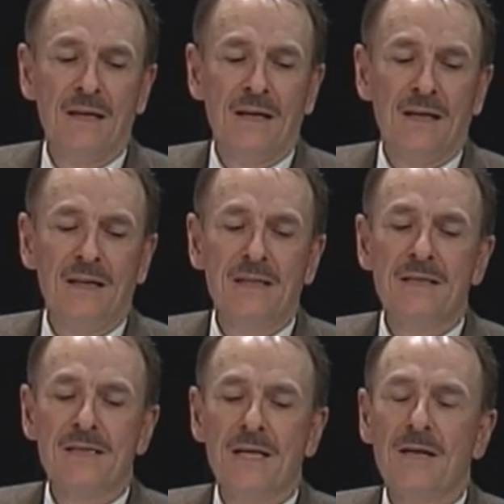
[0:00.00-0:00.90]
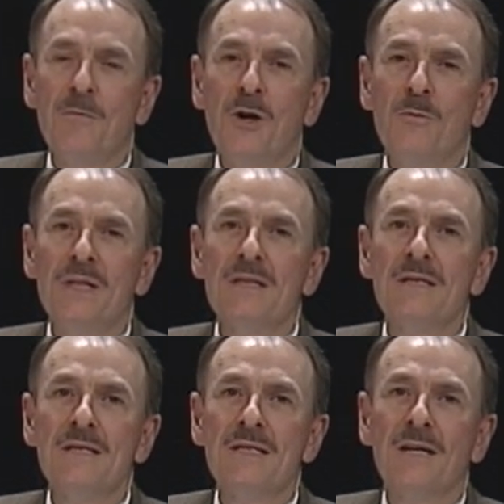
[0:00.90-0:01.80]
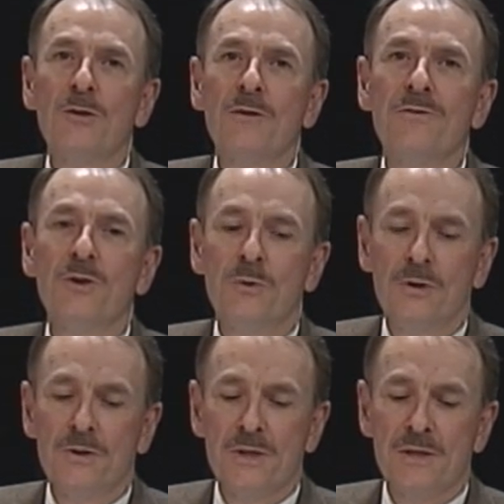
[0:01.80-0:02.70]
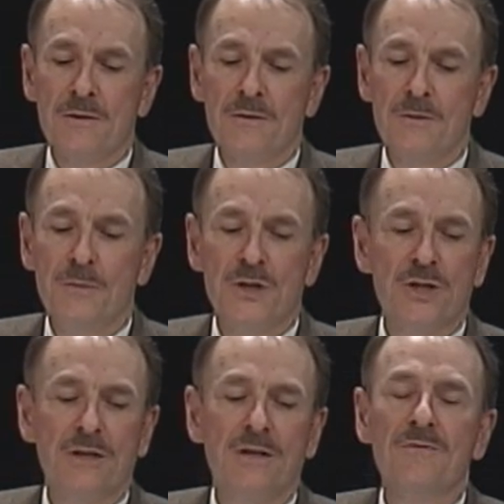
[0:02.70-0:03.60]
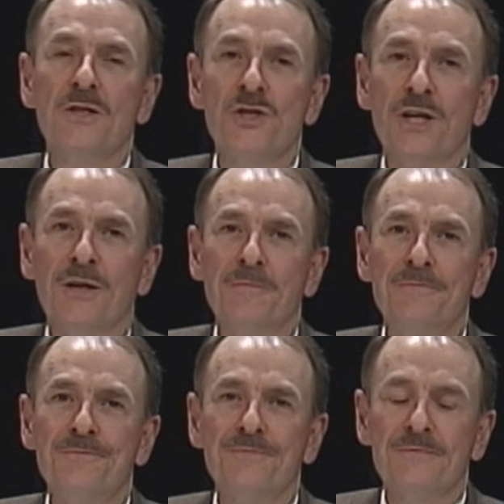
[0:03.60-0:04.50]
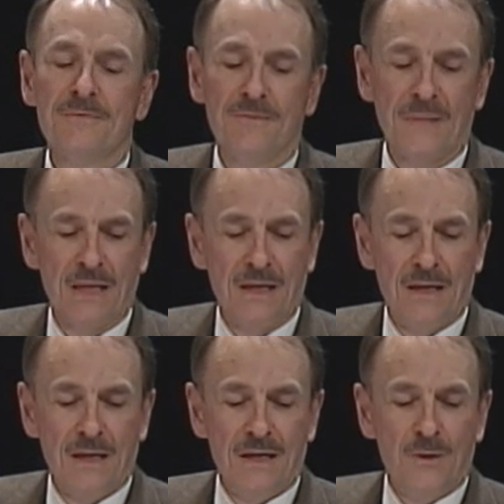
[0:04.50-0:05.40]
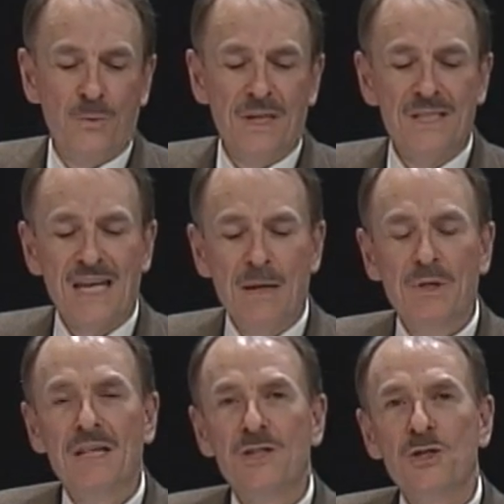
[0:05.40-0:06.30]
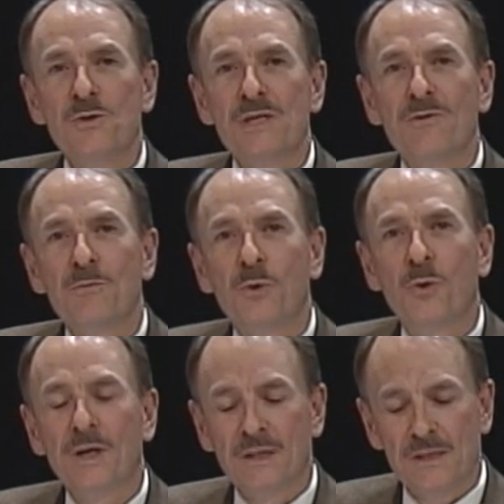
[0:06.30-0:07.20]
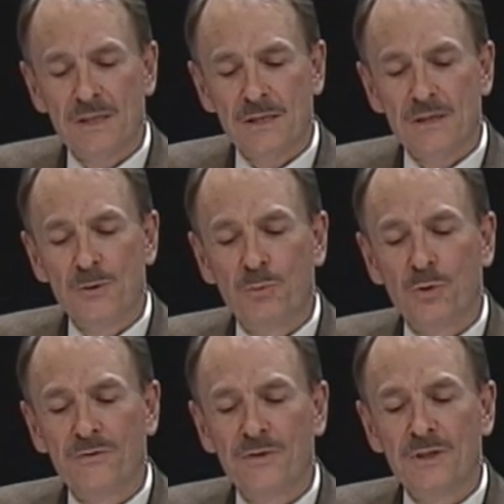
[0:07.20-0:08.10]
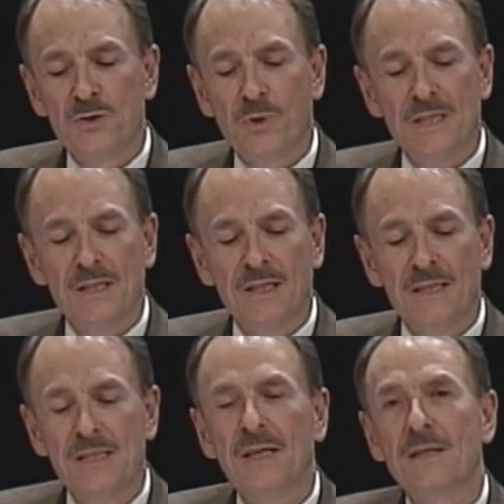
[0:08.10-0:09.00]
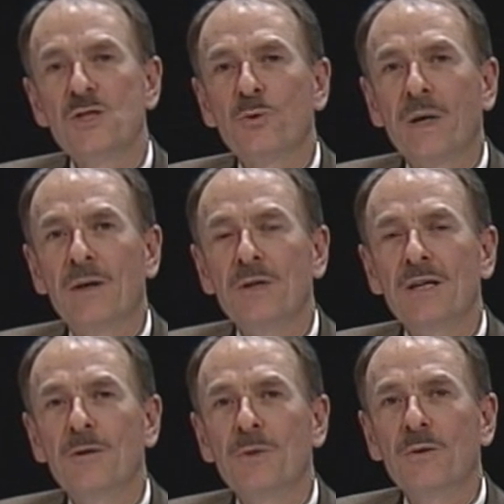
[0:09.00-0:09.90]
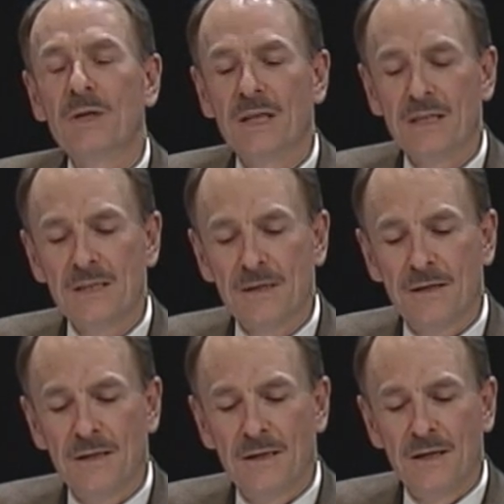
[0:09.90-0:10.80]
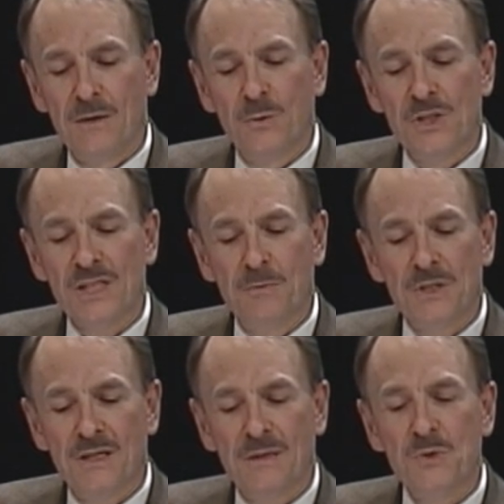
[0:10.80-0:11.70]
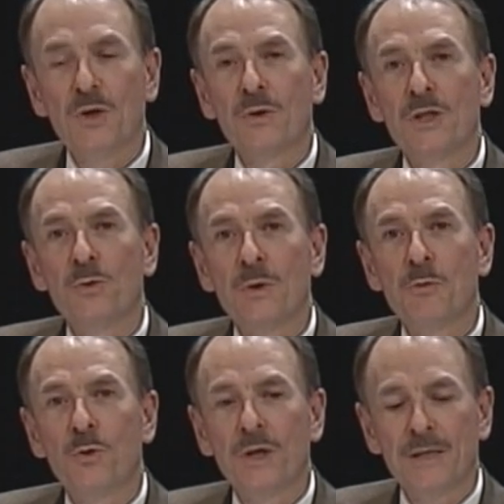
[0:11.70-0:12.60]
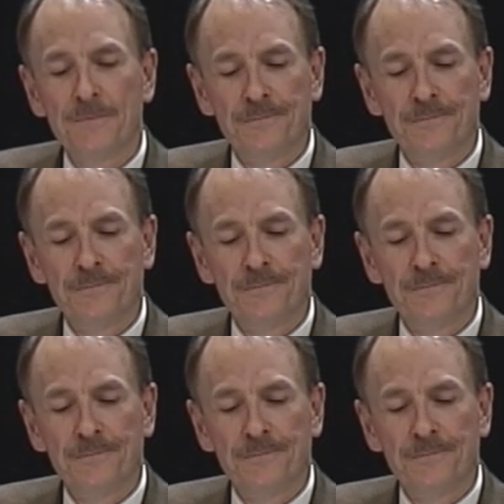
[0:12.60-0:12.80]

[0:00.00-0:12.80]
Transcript: I'd like to take a moment to tell our viewers the mission of the show. We examine issues of importance to Brookfield's residents and the surrounding communities, which sometimes are underreported.